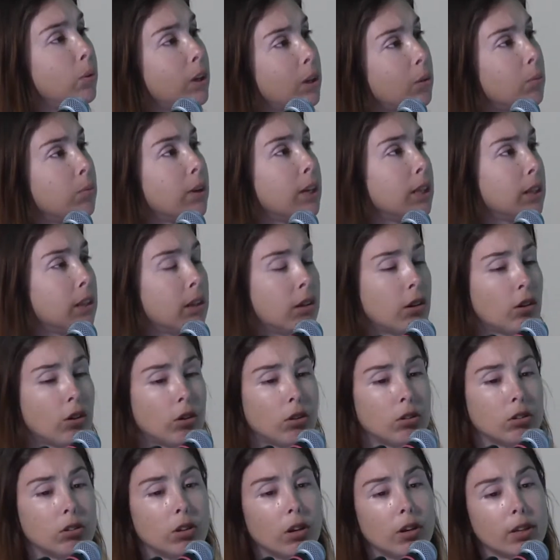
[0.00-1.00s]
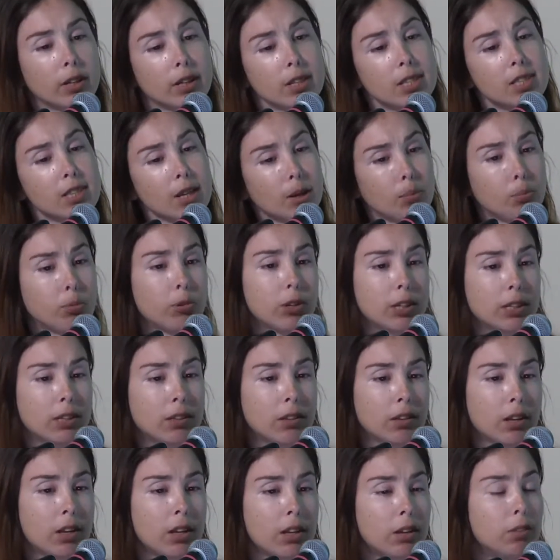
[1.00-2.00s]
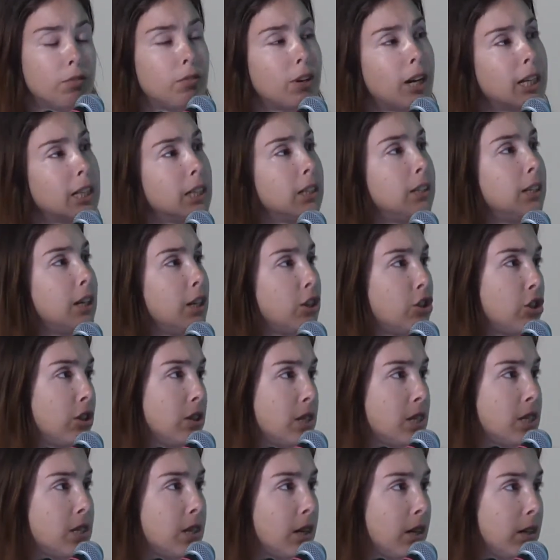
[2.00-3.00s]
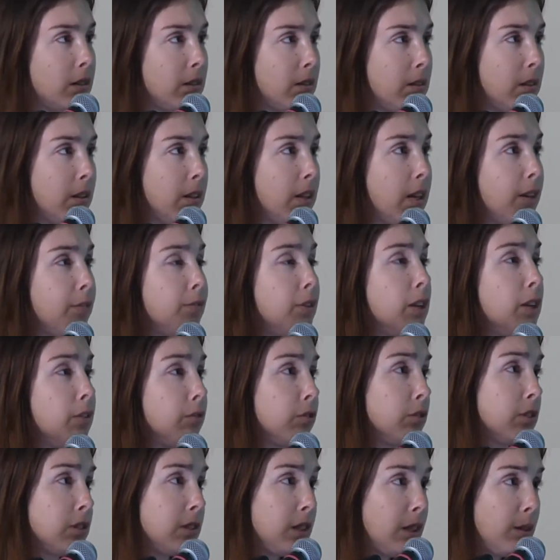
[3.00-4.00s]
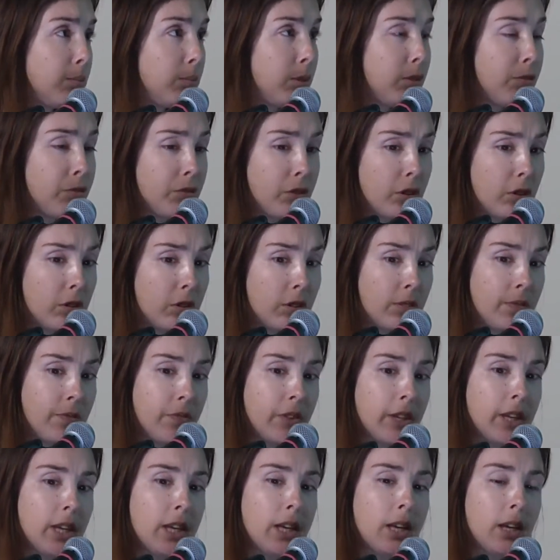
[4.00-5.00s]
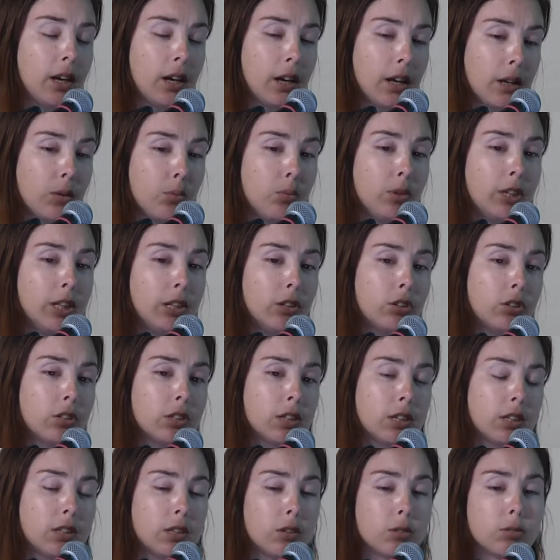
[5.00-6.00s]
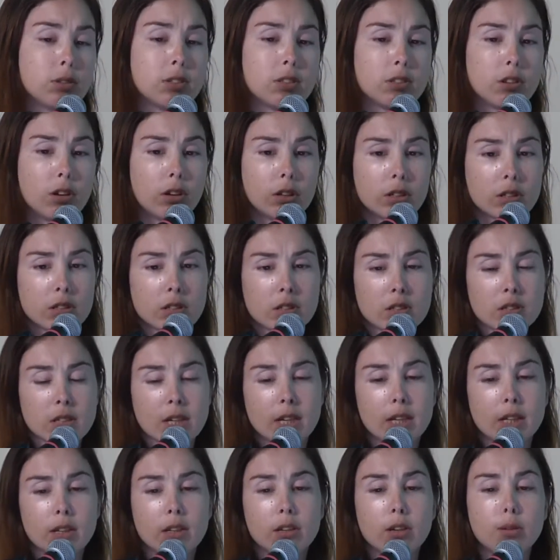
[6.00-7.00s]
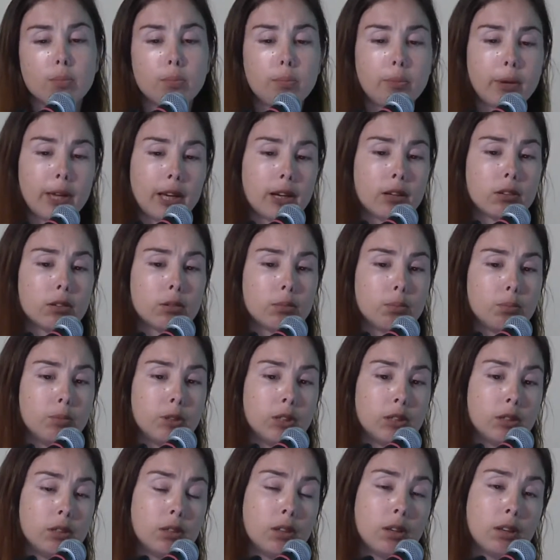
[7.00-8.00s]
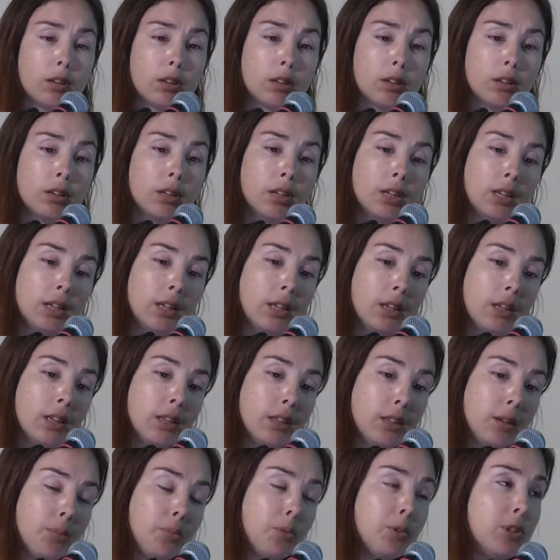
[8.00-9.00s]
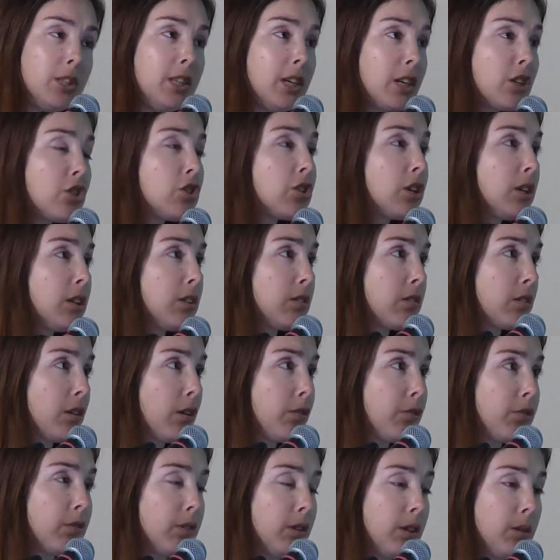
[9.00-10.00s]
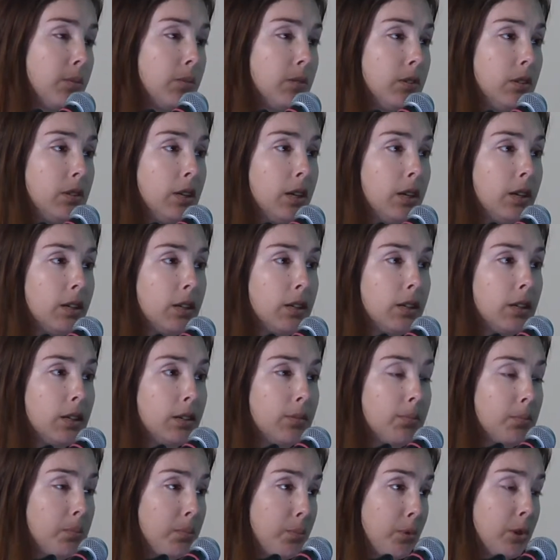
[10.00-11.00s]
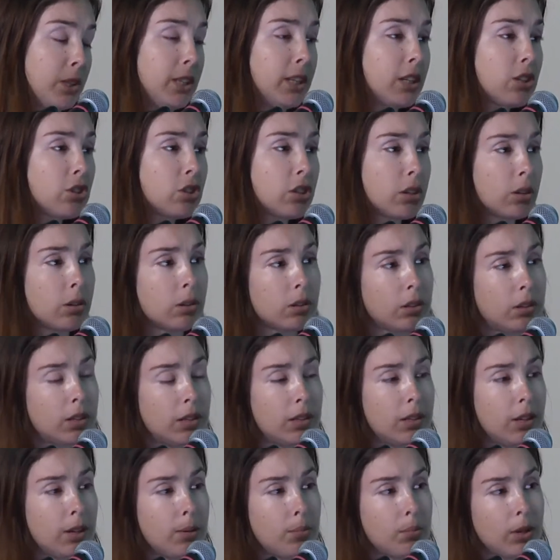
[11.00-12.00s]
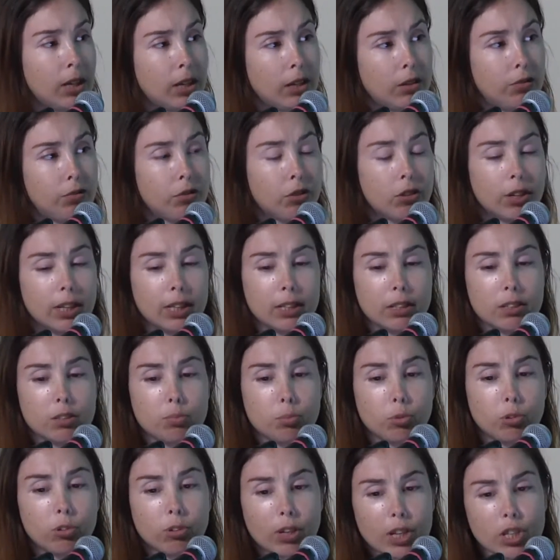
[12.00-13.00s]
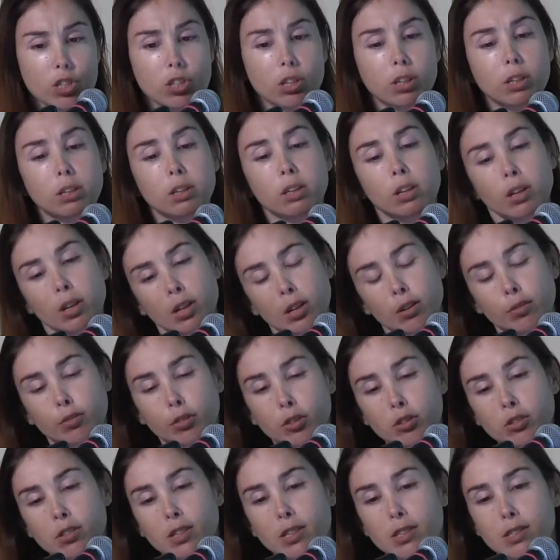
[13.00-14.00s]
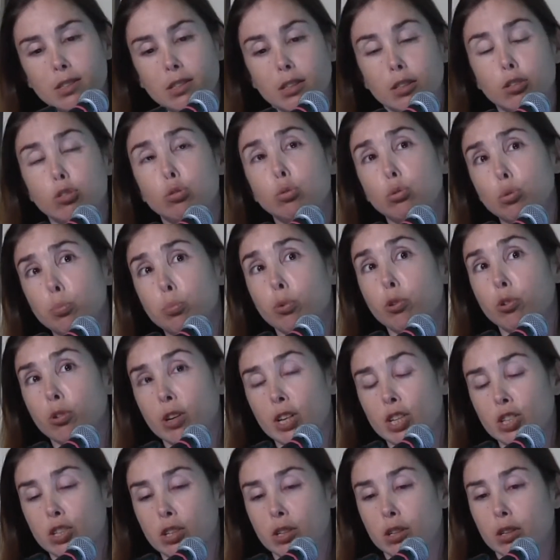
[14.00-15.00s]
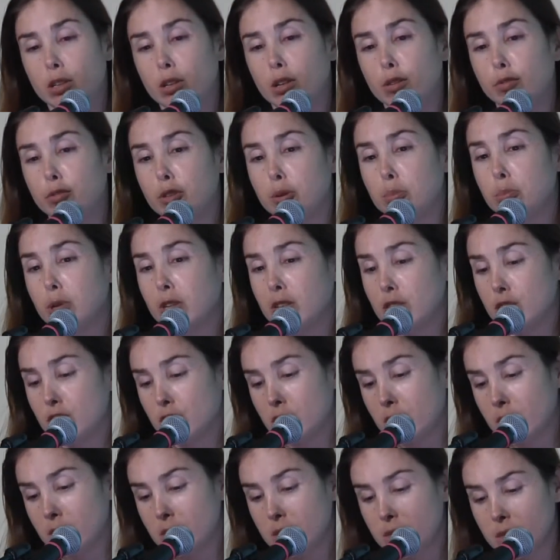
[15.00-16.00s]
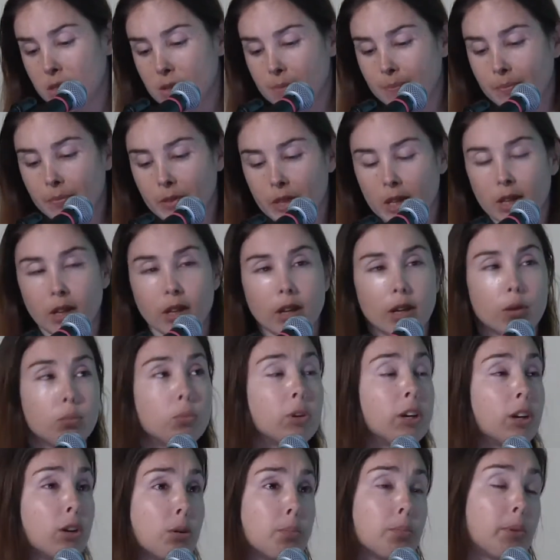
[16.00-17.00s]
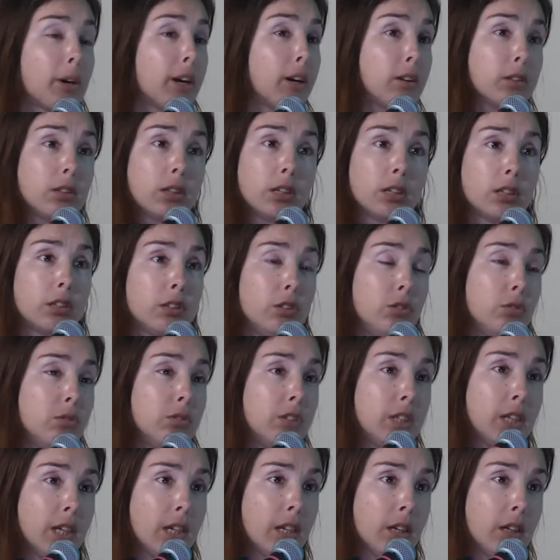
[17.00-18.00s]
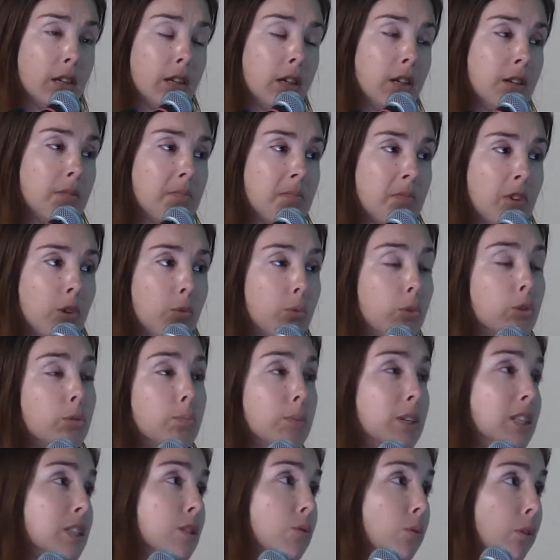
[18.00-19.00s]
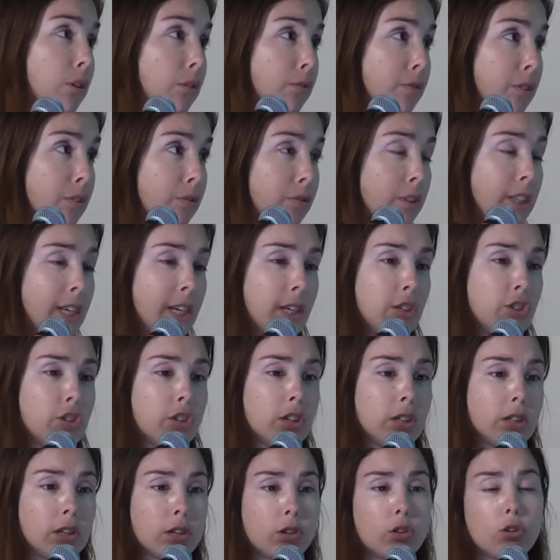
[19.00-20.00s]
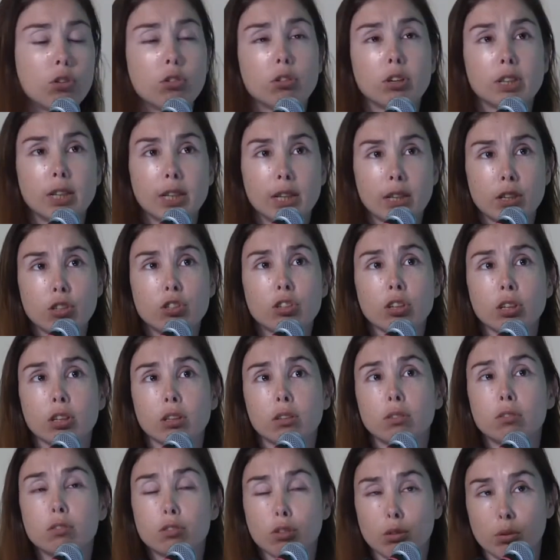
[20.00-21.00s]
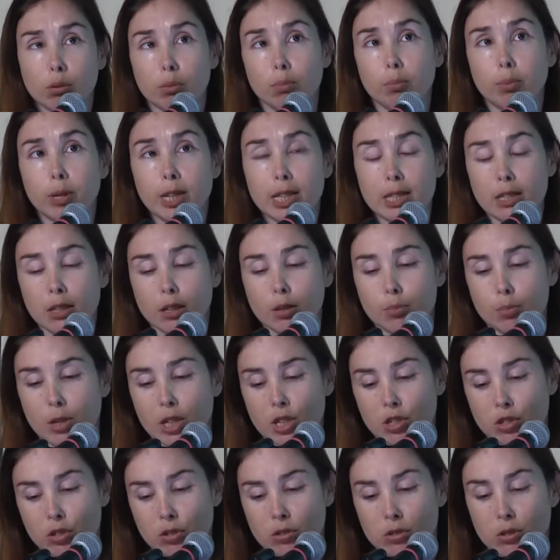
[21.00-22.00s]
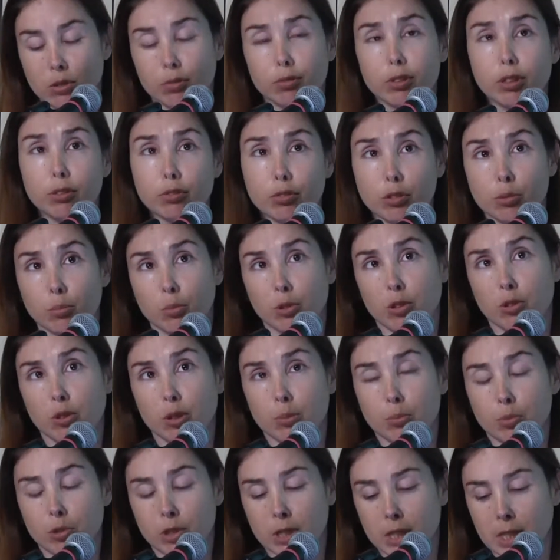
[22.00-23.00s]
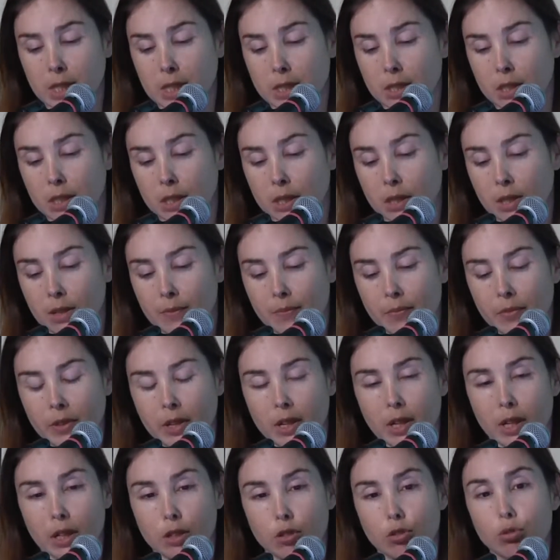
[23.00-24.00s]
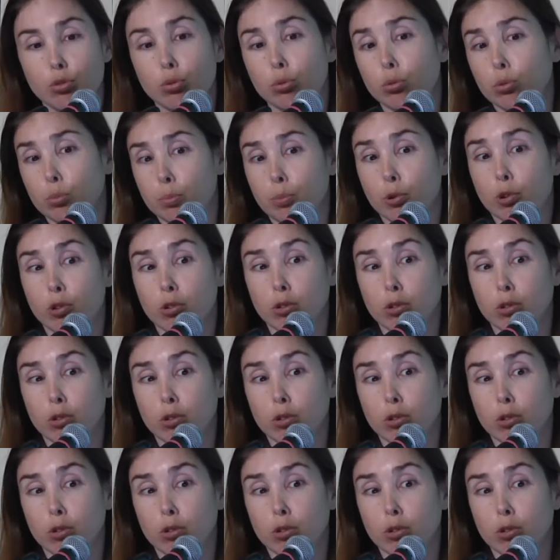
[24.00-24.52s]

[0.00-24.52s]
we ran the code on a separate validation set that they've never seen before. And we looked at the results and compare the predictions of the prediction that they made for ALS progression versus the true progression of the patient. And we compared it using root mean square of deviation and correlation. So basic measures of difference between predicted and true